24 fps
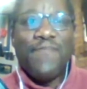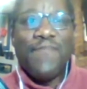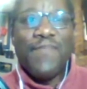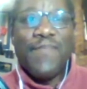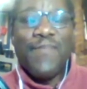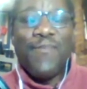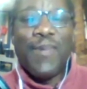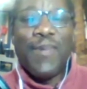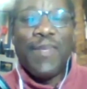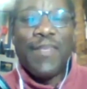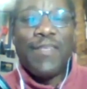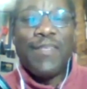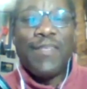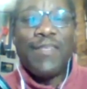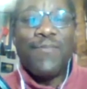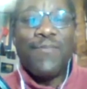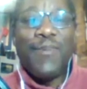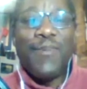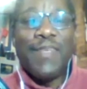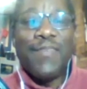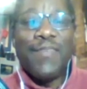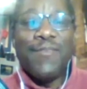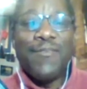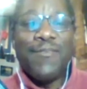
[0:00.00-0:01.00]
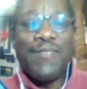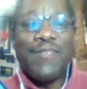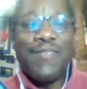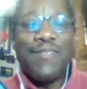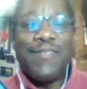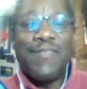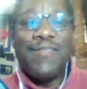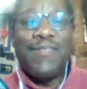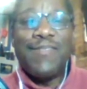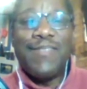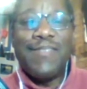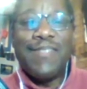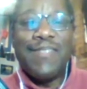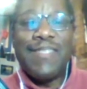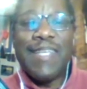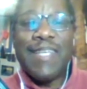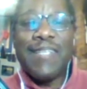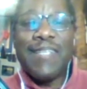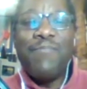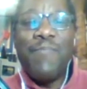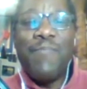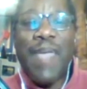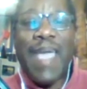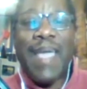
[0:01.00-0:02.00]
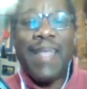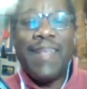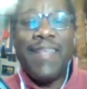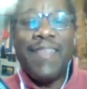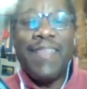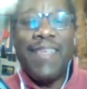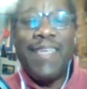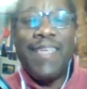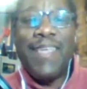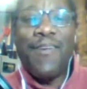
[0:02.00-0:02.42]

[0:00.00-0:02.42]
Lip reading: one of those 6th man of the year